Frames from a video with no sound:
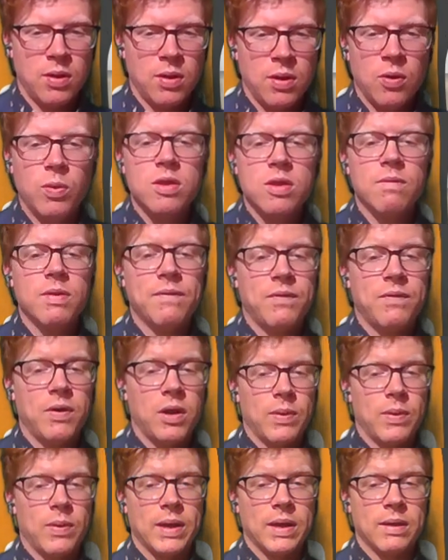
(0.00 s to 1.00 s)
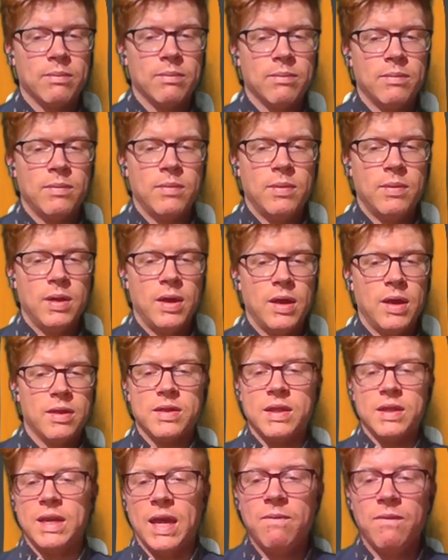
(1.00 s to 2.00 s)
Which of the following is the
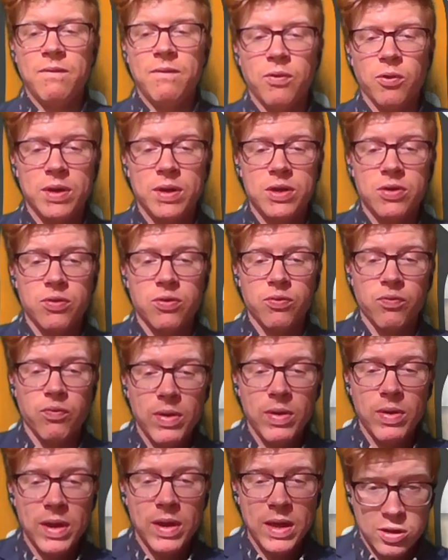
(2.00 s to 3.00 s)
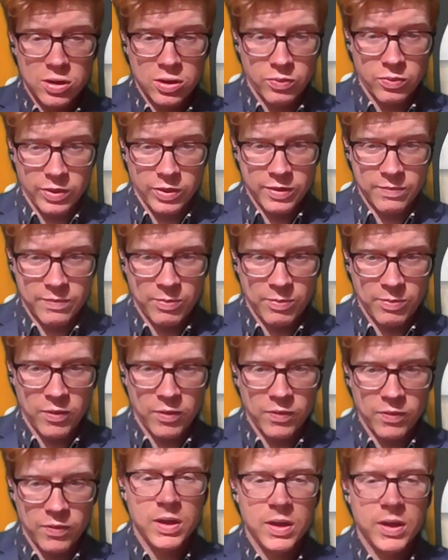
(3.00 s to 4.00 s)
name for a directional
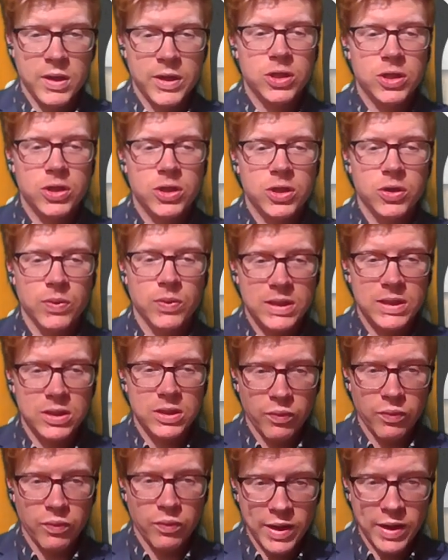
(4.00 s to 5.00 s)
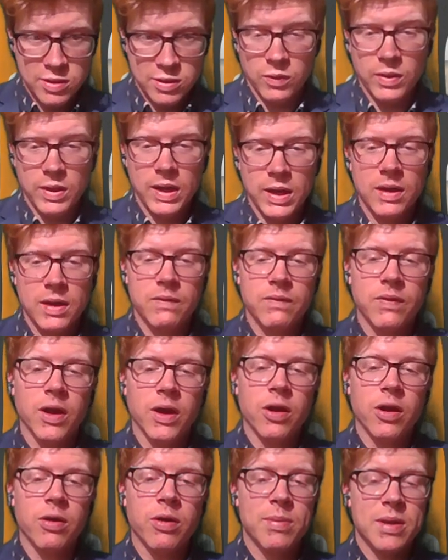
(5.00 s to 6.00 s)
response to a directional
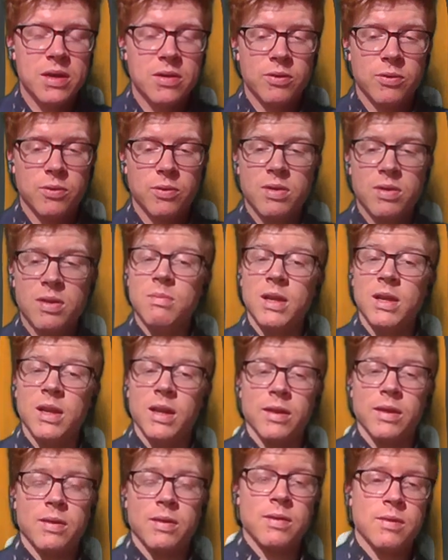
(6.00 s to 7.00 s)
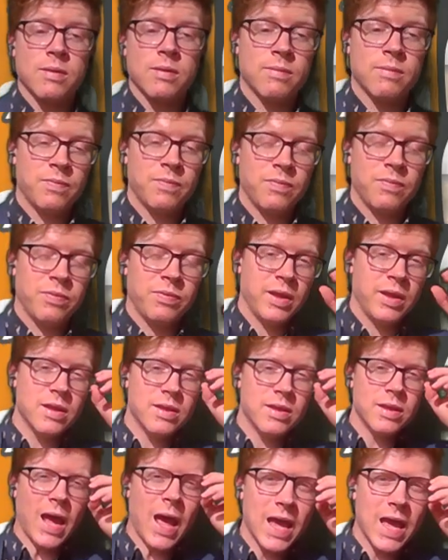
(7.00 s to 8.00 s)
environmental stimulus? Is it
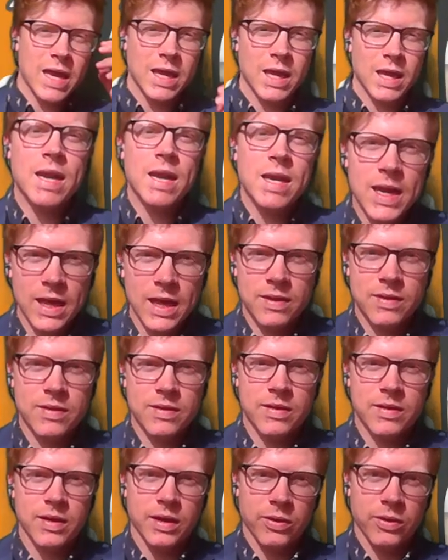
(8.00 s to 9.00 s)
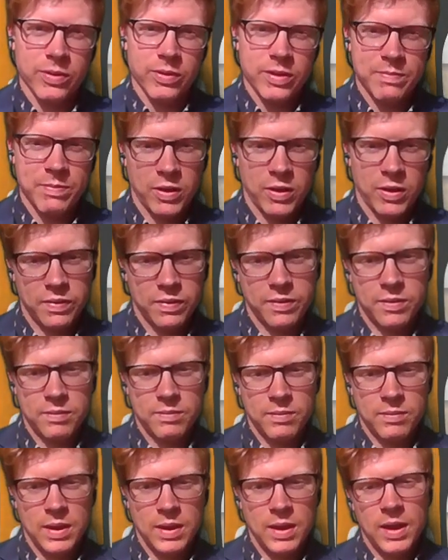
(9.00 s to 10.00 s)
A, a nastic response?
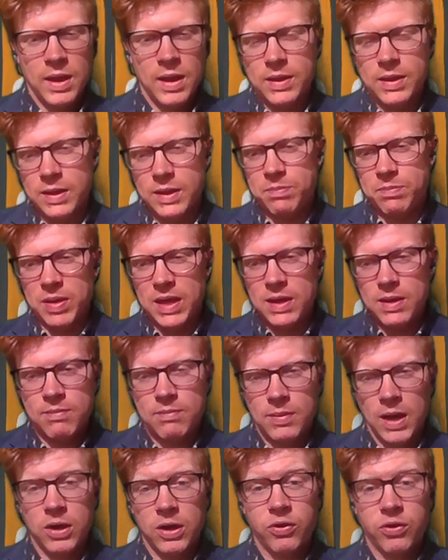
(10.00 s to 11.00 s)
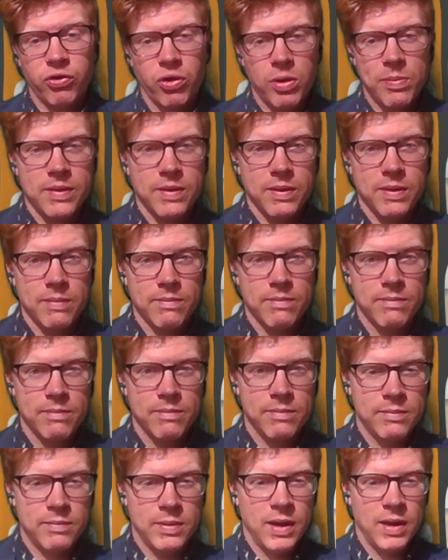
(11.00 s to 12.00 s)
Is it B, a tropism?
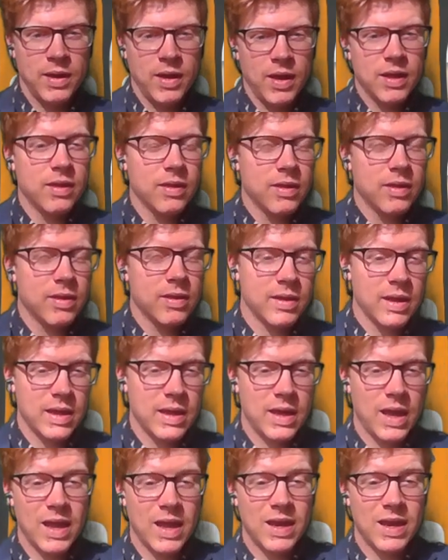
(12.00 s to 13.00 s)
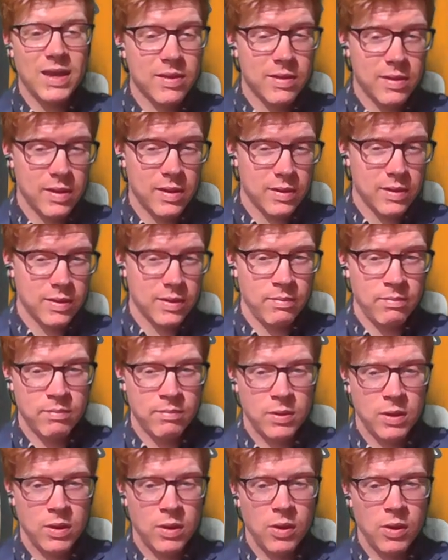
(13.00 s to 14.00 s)
Is it C, a nastism?
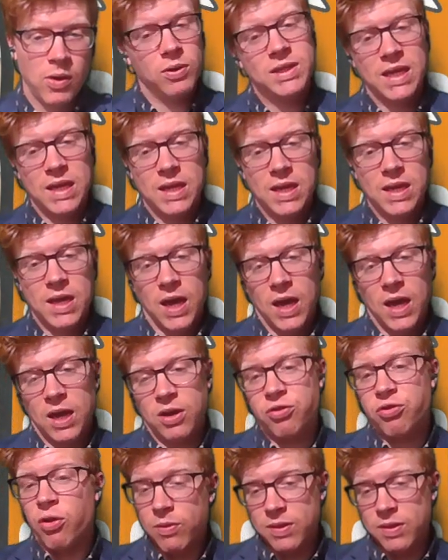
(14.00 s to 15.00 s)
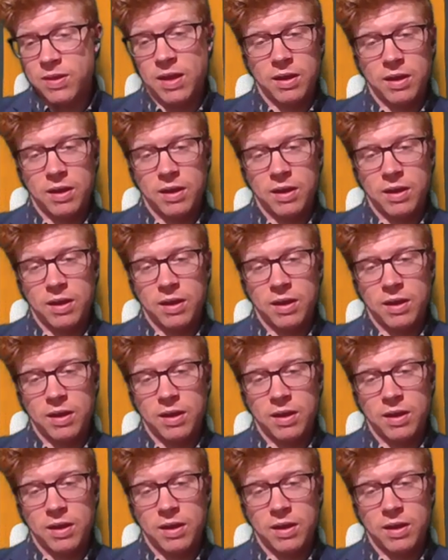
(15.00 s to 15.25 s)
Or D, a trostic